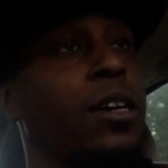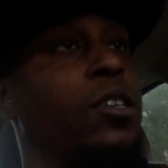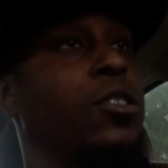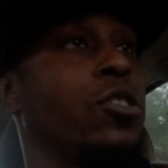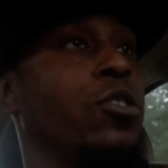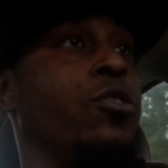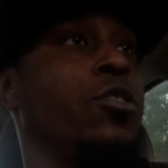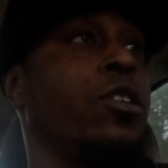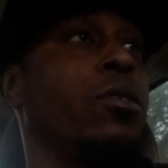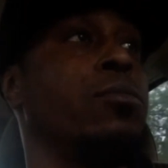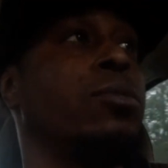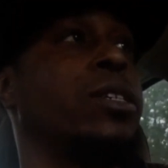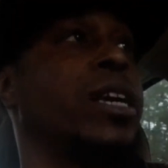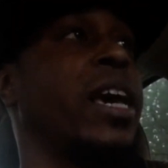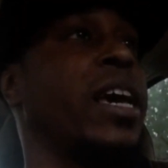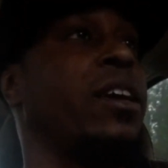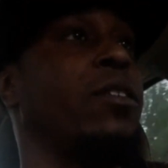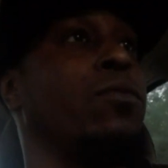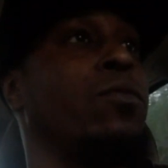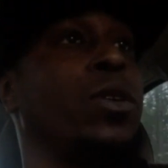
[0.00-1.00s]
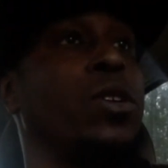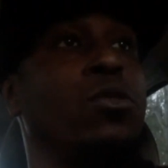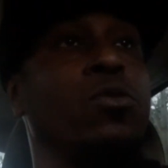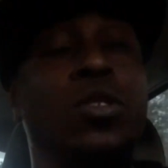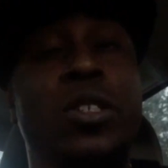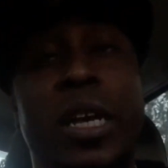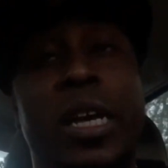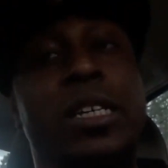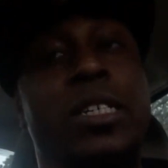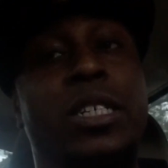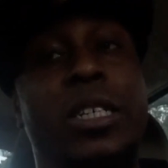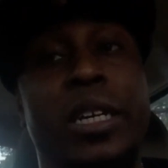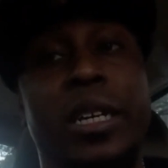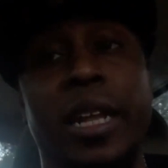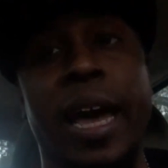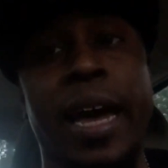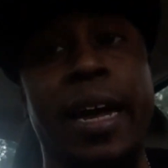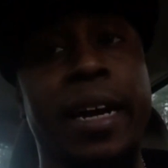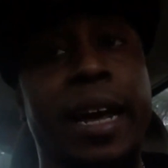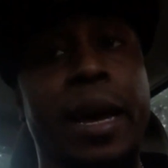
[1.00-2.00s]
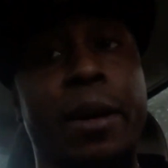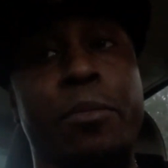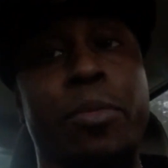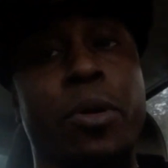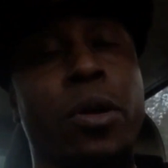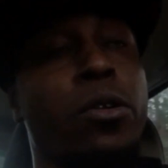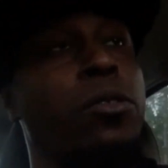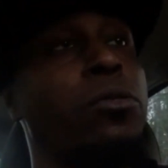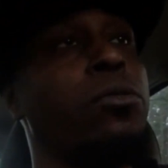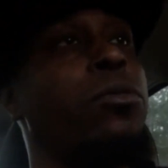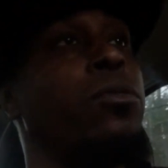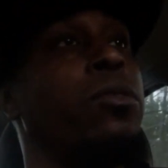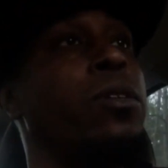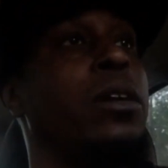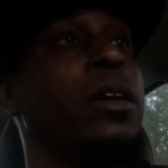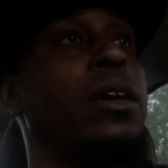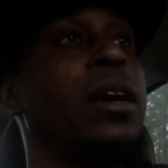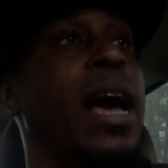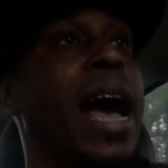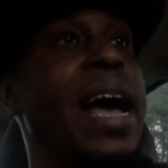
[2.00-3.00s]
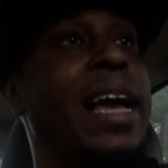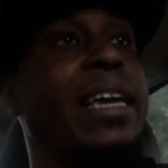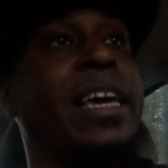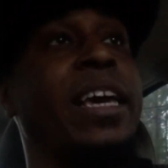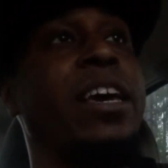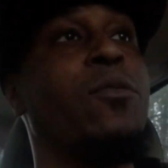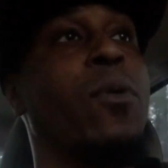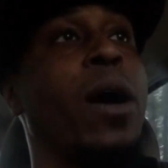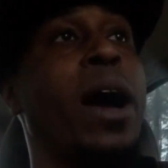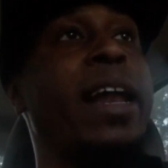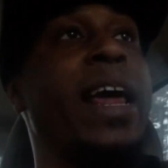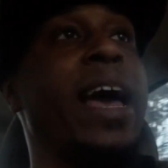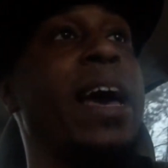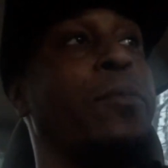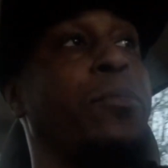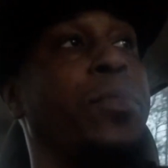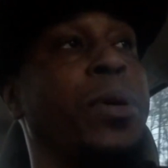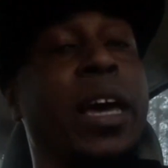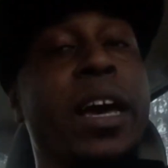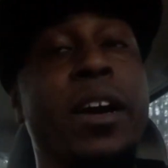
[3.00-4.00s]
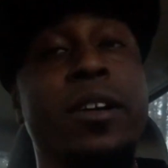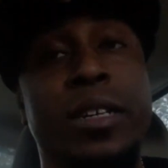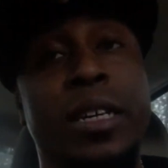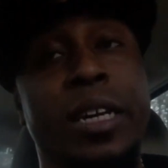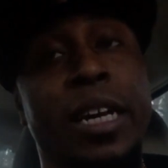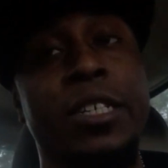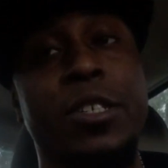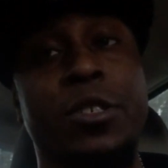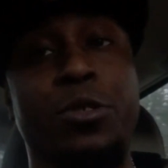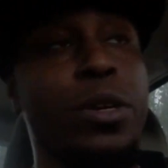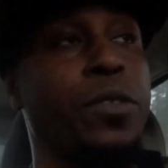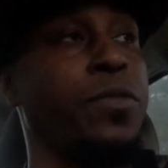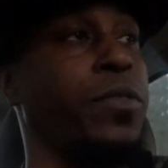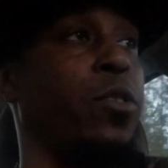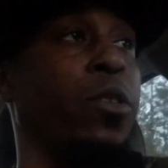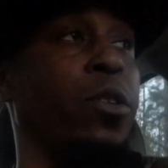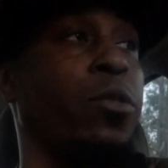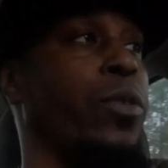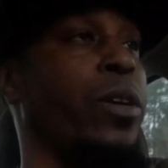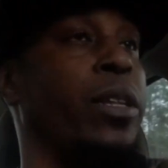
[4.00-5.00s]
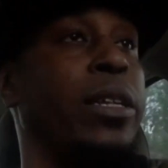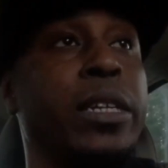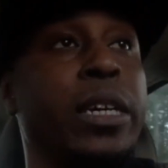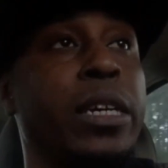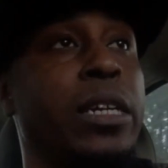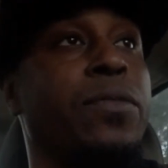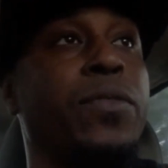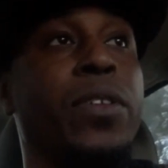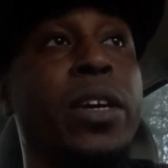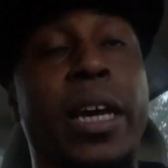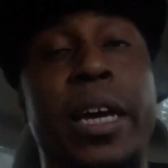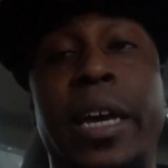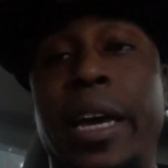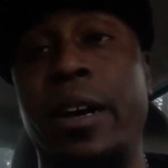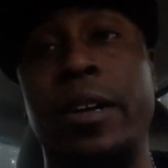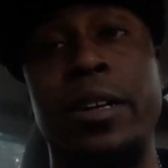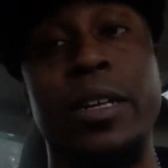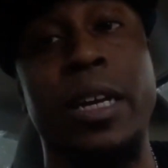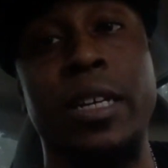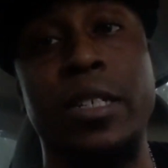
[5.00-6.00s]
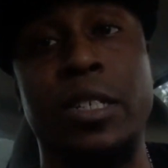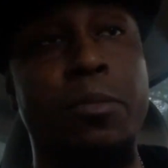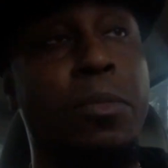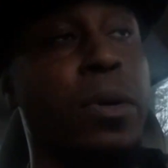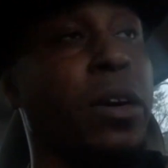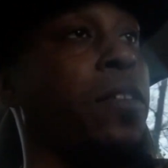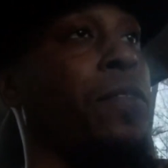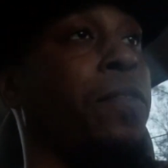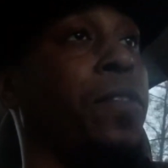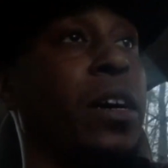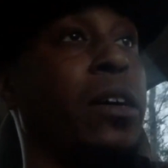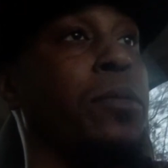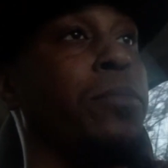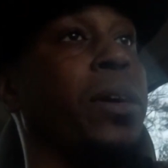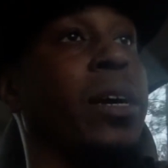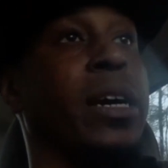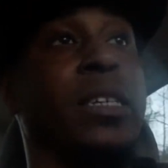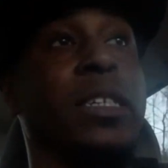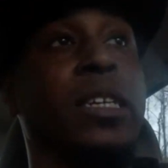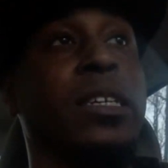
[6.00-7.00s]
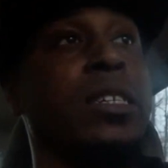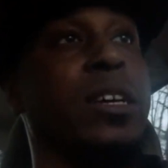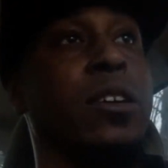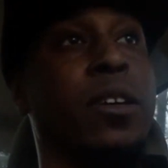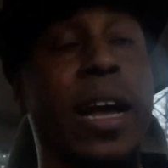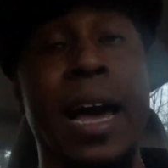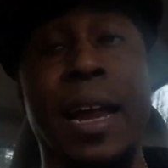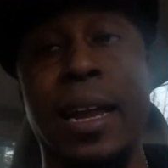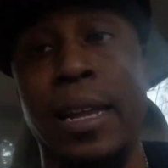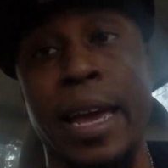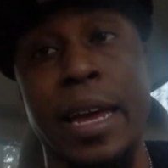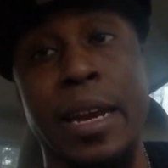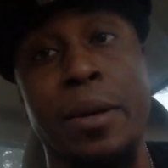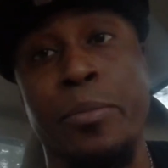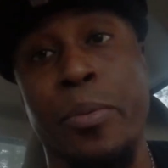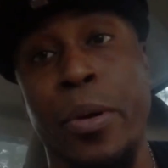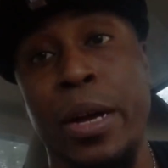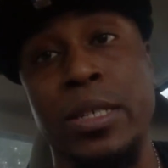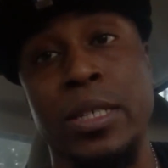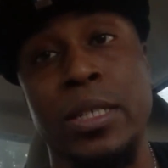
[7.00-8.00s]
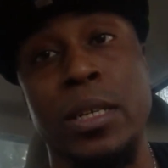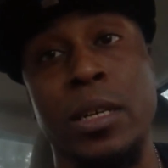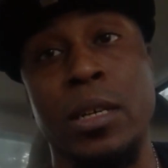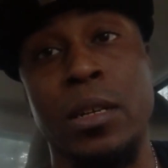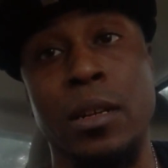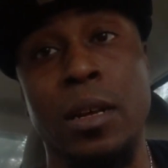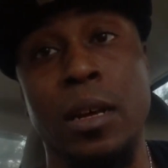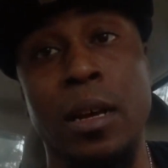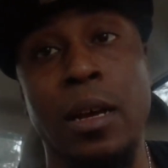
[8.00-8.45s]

So you know what I'm saying, when you say shit like that, bro, I get why that'll be held against you, even though it really didn't even get held against the motherfucker, because he still got elected president.